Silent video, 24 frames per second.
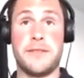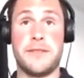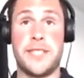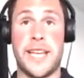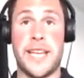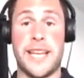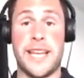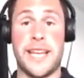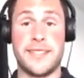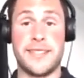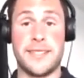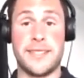
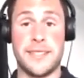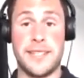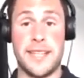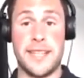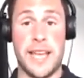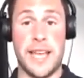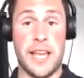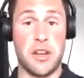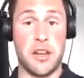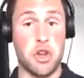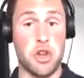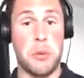day-to-day
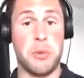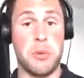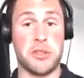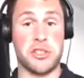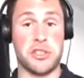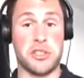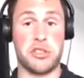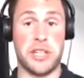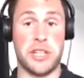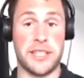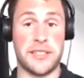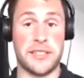normal
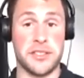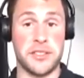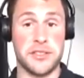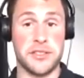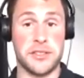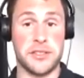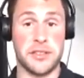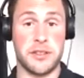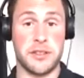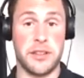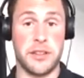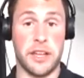
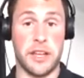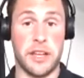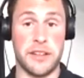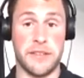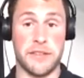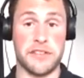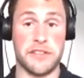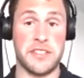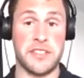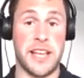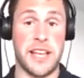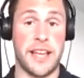stressors that are
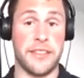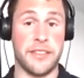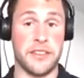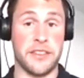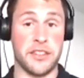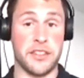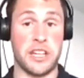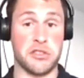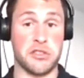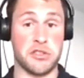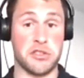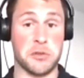setting the
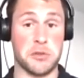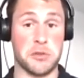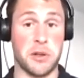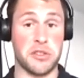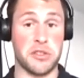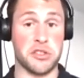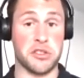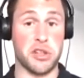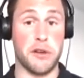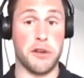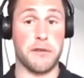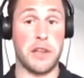stress
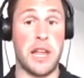response off,